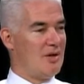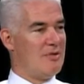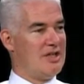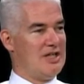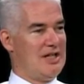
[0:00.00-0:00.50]

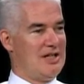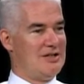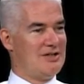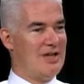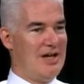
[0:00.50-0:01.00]
of the
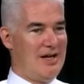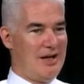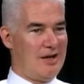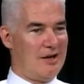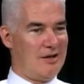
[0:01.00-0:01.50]
needs,
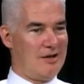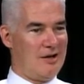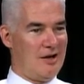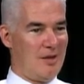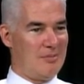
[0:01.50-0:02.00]
and
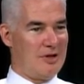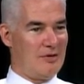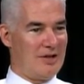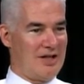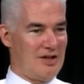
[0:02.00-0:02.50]
um, you know
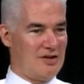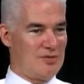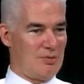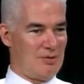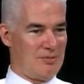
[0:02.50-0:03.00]
the
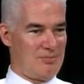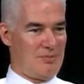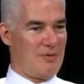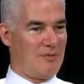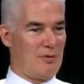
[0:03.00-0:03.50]
kids were
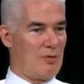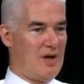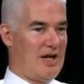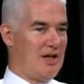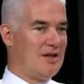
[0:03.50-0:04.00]

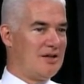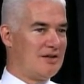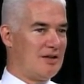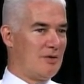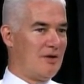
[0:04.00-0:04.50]
great in
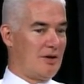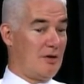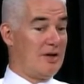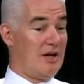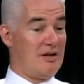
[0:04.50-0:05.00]
that they were like,
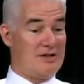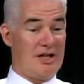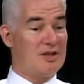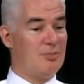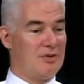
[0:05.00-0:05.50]
oh yeah, our
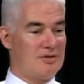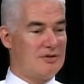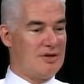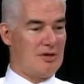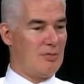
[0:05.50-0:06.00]

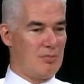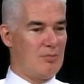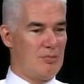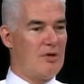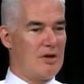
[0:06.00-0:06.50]
textbooks, you know,
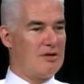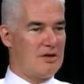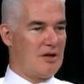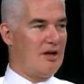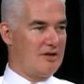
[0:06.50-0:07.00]

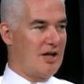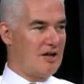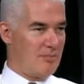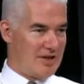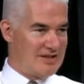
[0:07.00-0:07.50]
they're held
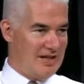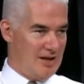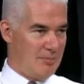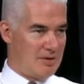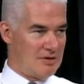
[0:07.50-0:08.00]
together by
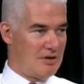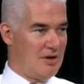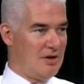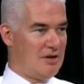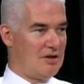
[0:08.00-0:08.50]
tape. And
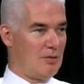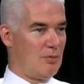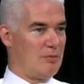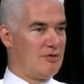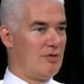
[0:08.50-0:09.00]
you
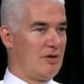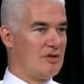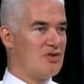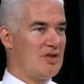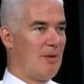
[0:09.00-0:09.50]
know, during
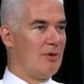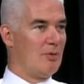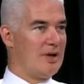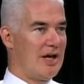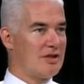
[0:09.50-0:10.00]
the summer,
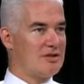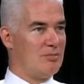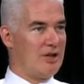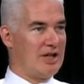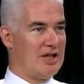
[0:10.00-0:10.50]
we actually
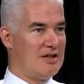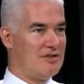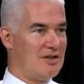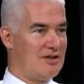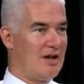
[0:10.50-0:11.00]
bring
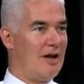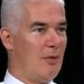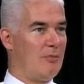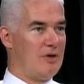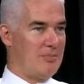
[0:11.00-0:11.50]
kids in to
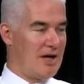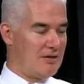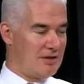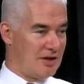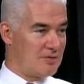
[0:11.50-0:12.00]
help
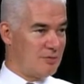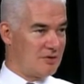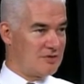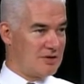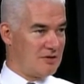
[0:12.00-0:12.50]
repair
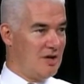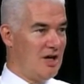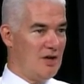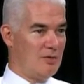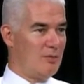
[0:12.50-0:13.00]
textbooks, and
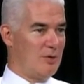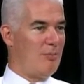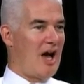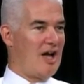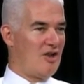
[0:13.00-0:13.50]
we
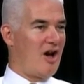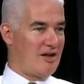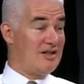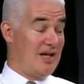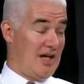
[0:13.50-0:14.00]
buy a lot
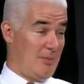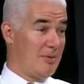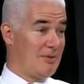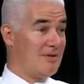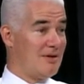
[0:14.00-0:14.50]
of tape
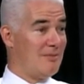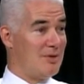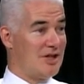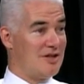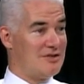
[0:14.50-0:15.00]

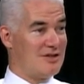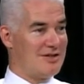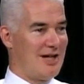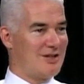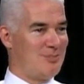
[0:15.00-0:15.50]
mm-hmm. because the
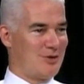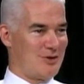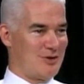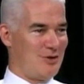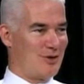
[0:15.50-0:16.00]
textbooks
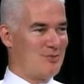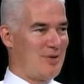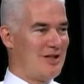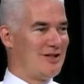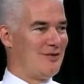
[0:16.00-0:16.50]
are so
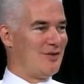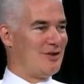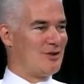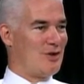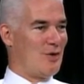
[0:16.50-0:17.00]
expensive
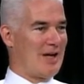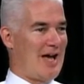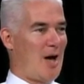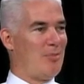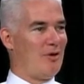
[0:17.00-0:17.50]
and right. there's
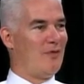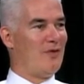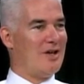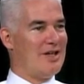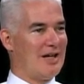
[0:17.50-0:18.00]
no capital
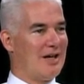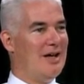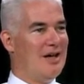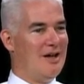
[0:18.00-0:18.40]
funding.